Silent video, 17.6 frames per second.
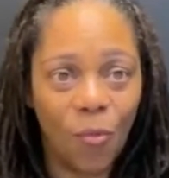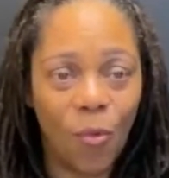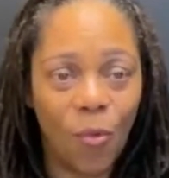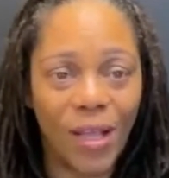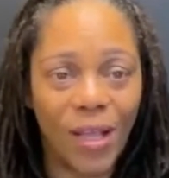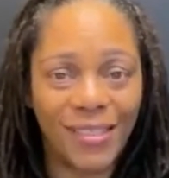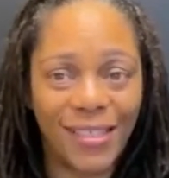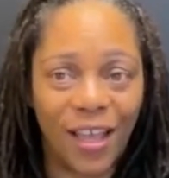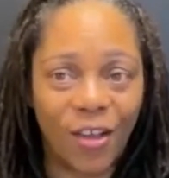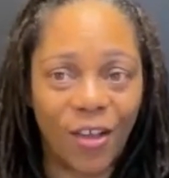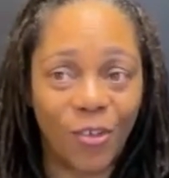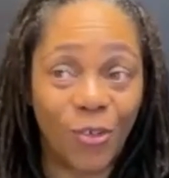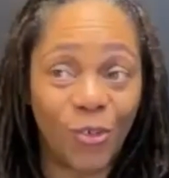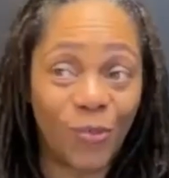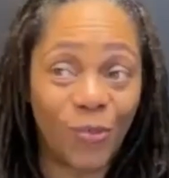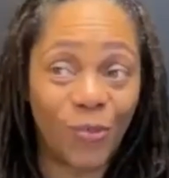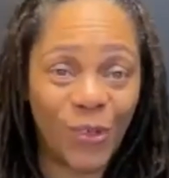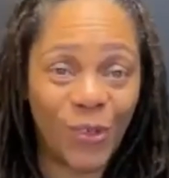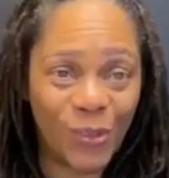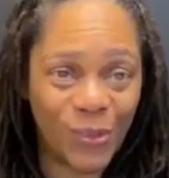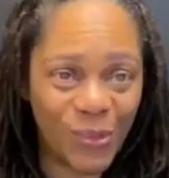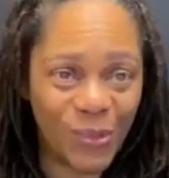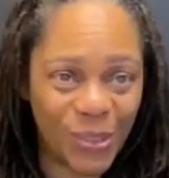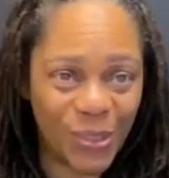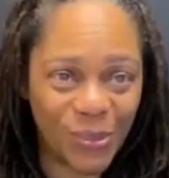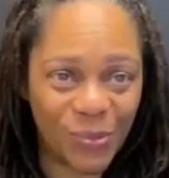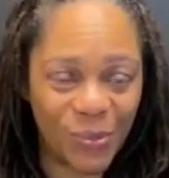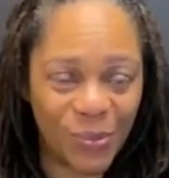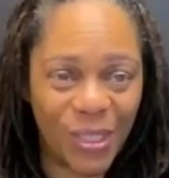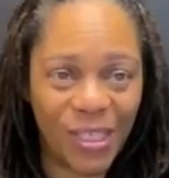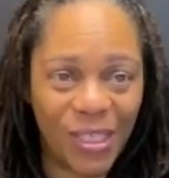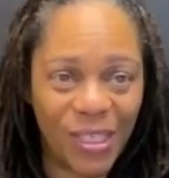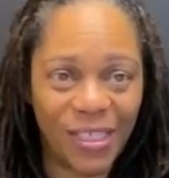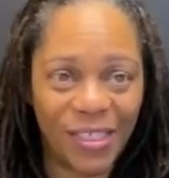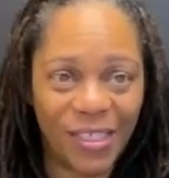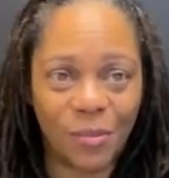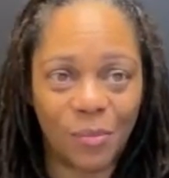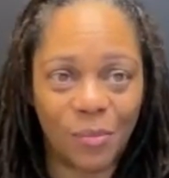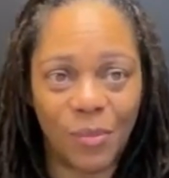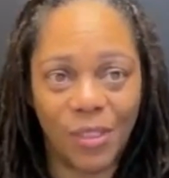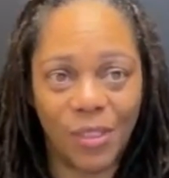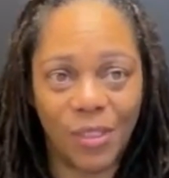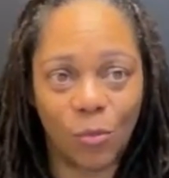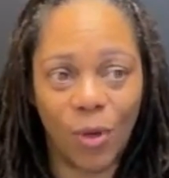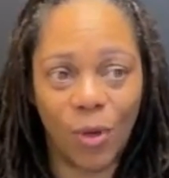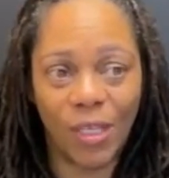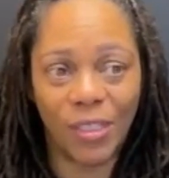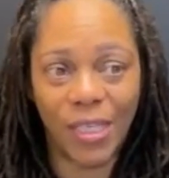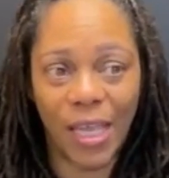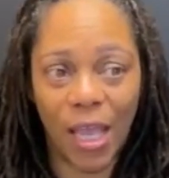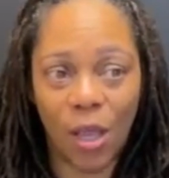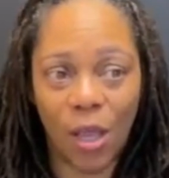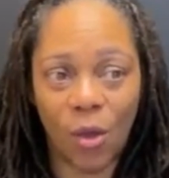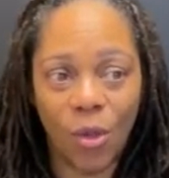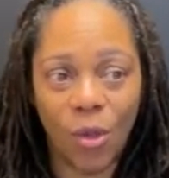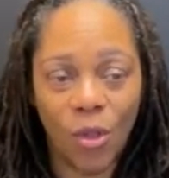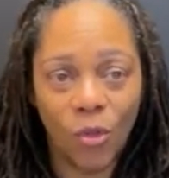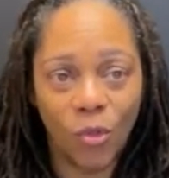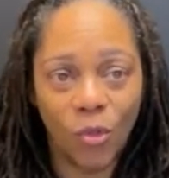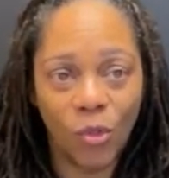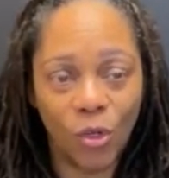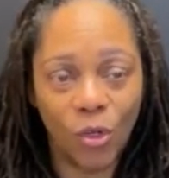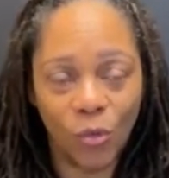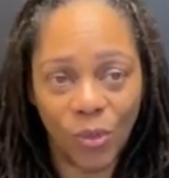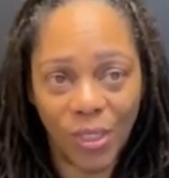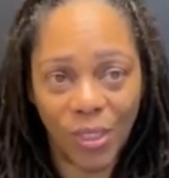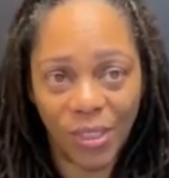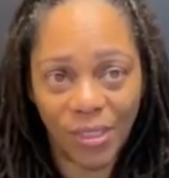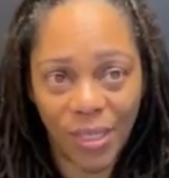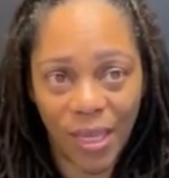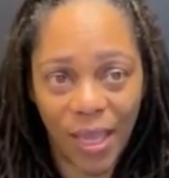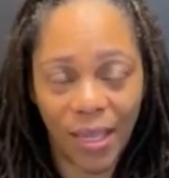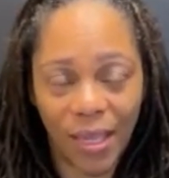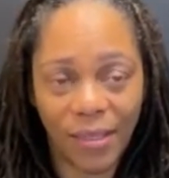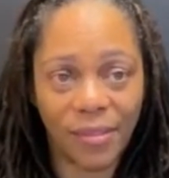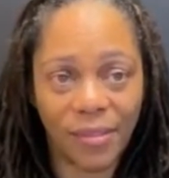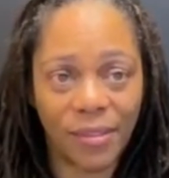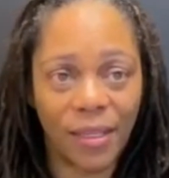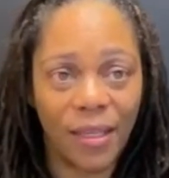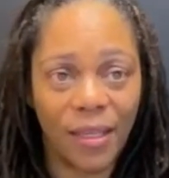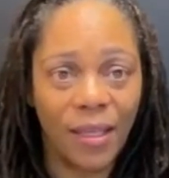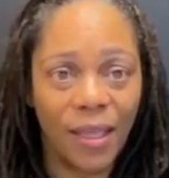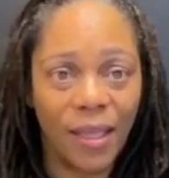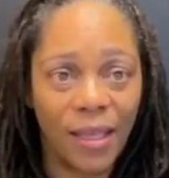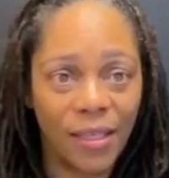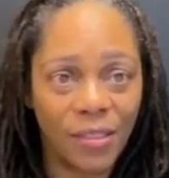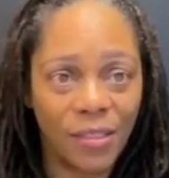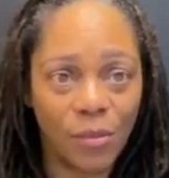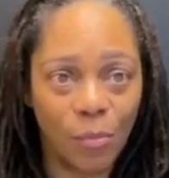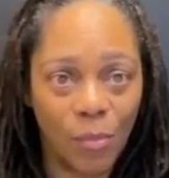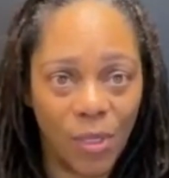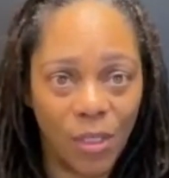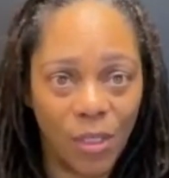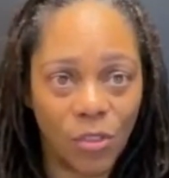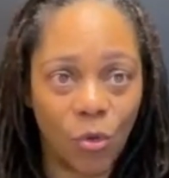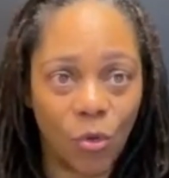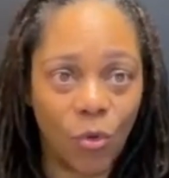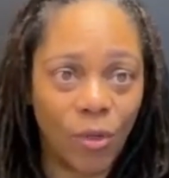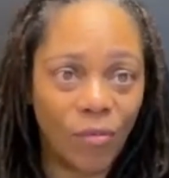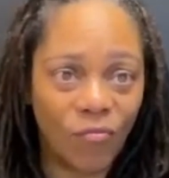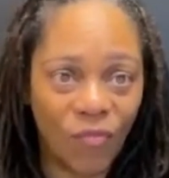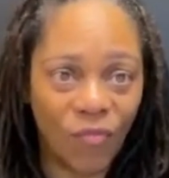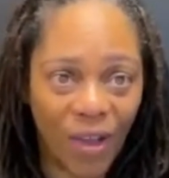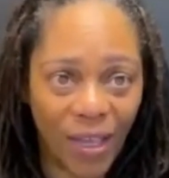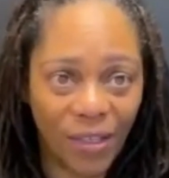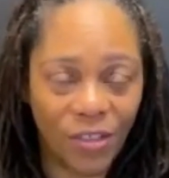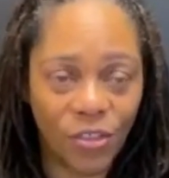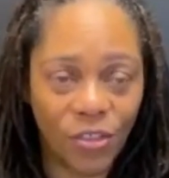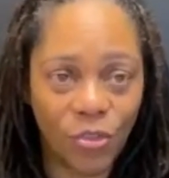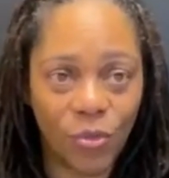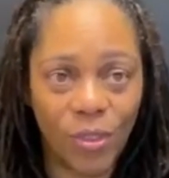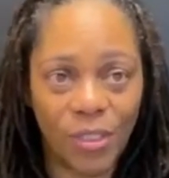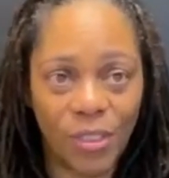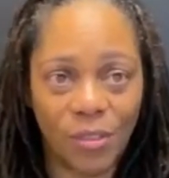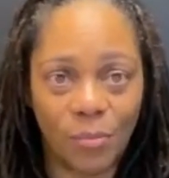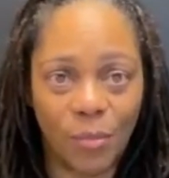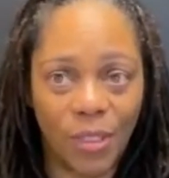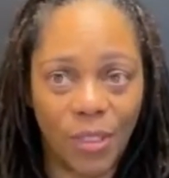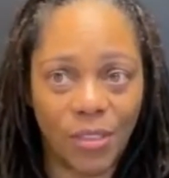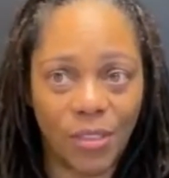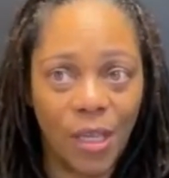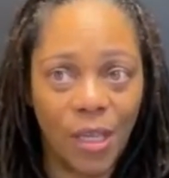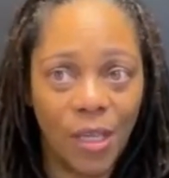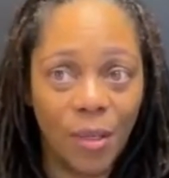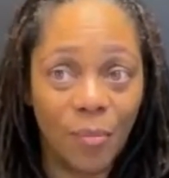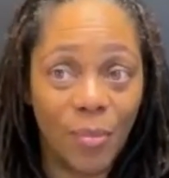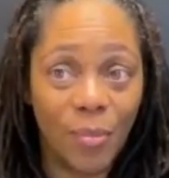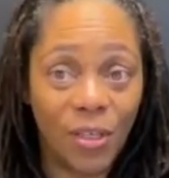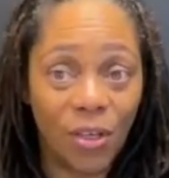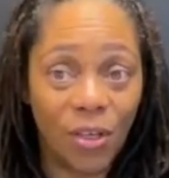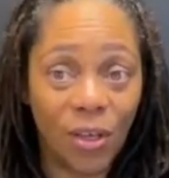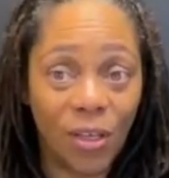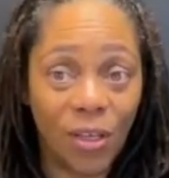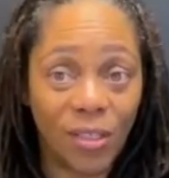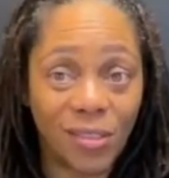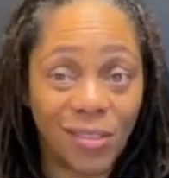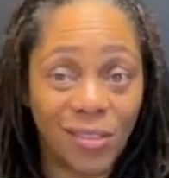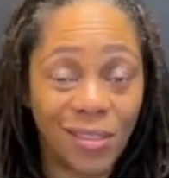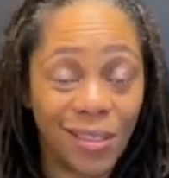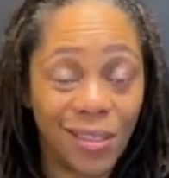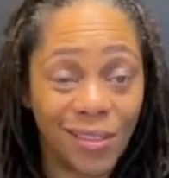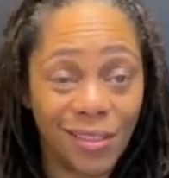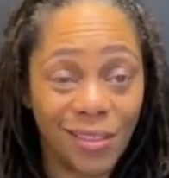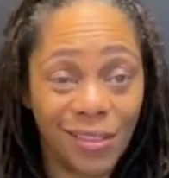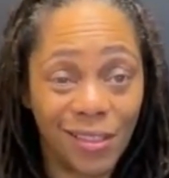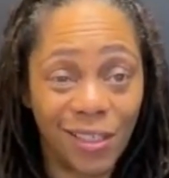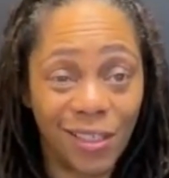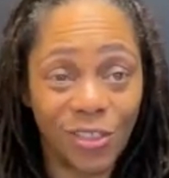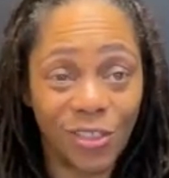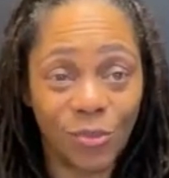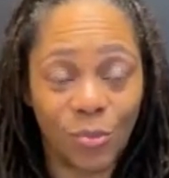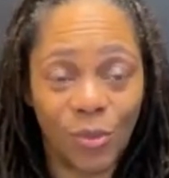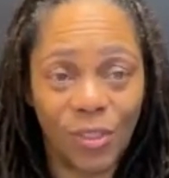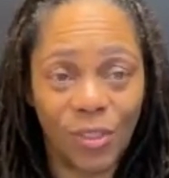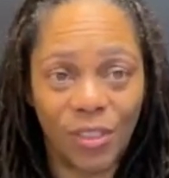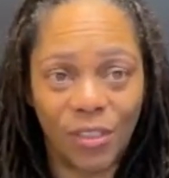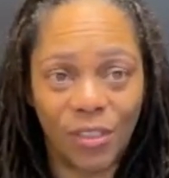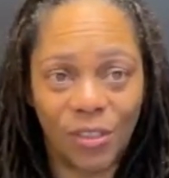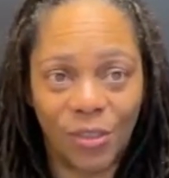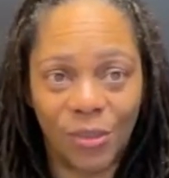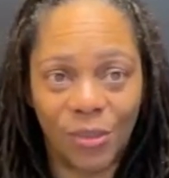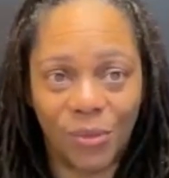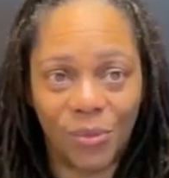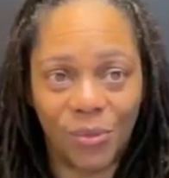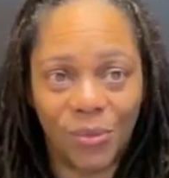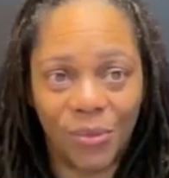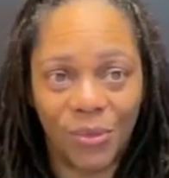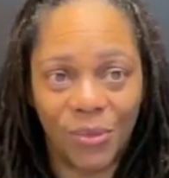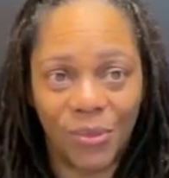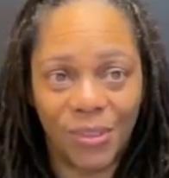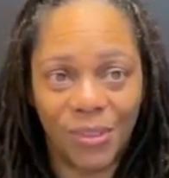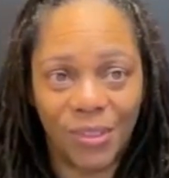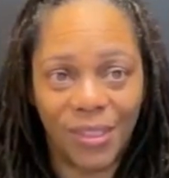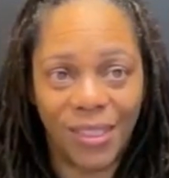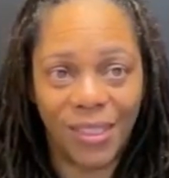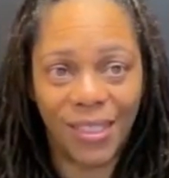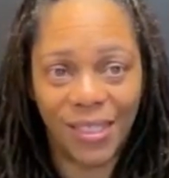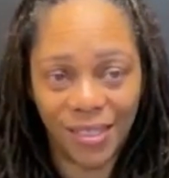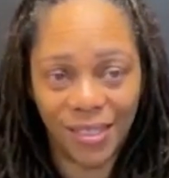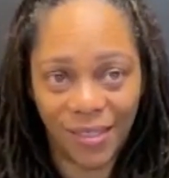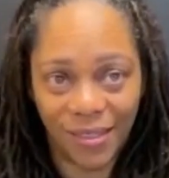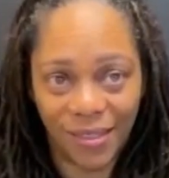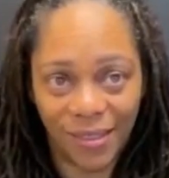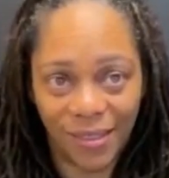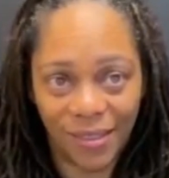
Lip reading: Watch how your phone doesn't ring as much. Watch how you don't get text as much or invited to as much, because there's really no need.